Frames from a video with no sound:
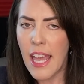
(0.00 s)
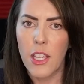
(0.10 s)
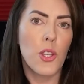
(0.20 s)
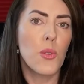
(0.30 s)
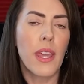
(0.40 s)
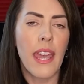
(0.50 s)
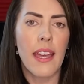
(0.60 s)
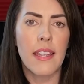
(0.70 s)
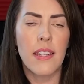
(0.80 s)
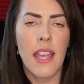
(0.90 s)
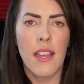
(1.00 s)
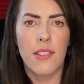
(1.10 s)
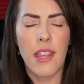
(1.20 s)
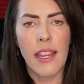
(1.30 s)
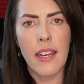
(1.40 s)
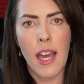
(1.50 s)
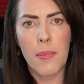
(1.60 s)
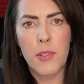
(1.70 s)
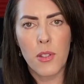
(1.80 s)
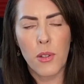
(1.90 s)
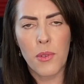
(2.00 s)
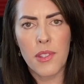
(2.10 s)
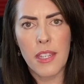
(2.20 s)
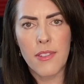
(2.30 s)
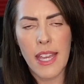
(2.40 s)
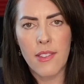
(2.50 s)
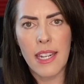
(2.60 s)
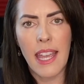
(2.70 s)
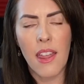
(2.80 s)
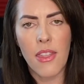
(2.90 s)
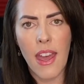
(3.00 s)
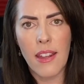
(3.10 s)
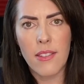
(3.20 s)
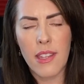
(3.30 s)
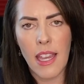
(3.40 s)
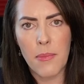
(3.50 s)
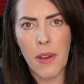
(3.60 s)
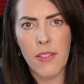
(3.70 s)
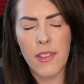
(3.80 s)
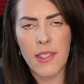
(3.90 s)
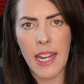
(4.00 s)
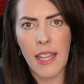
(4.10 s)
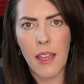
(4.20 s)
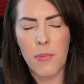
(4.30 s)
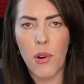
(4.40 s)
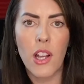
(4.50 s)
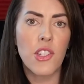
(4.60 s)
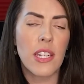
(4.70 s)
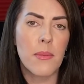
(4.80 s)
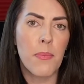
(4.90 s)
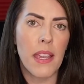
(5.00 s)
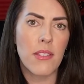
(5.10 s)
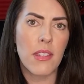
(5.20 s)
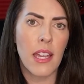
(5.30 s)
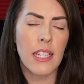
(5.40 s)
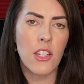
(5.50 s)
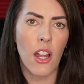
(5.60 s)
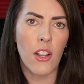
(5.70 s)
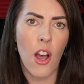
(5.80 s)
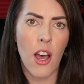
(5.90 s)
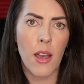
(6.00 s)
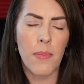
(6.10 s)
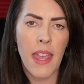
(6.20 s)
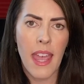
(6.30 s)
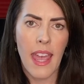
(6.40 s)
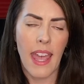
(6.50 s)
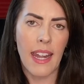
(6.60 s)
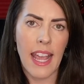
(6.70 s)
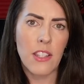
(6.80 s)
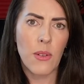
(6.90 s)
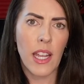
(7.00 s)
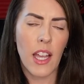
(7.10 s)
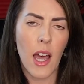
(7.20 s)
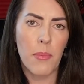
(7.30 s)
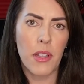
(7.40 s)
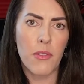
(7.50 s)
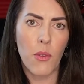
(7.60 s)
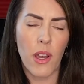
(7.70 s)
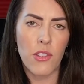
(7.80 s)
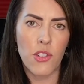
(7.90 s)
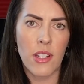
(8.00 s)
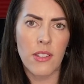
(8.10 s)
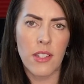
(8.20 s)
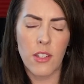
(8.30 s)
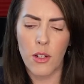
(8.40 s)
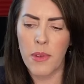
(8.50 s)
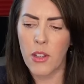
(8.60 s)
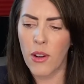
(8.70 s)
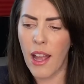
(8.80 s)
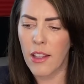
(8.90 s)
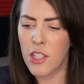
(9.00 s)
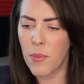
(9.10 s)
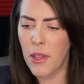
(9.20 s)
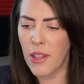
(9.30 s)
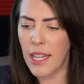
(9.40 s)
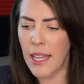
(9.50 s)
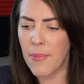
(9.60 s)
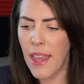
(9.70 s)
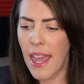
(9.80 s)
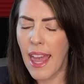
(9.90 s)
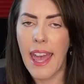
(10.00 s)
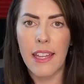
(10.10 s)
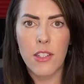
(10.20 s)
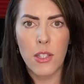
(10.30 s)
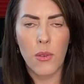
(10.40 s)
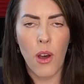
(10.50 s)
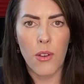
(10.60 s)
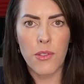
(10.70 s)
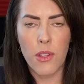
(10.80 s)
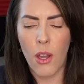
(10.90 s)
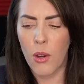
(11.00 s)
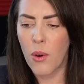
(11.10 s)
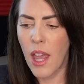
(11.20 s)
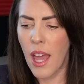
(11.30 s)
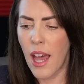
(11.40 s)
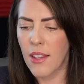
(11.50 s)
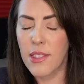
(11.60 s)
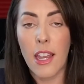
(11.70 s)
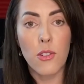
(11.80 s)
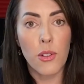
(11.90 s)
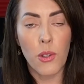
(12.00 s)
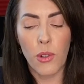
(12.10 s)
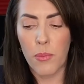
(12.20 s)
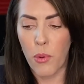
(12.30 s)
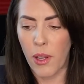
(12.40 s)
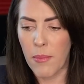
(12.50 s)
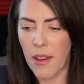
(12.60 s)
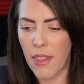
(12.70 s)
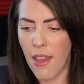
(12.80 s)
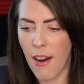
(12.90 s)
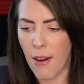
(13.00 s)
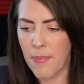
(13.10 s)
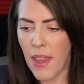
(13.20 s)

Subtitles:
You can sign up to receive testing at that site by visiting projectbaseline.com and answering a couple of questions to determine your eligibility and to also schedule your appointment there.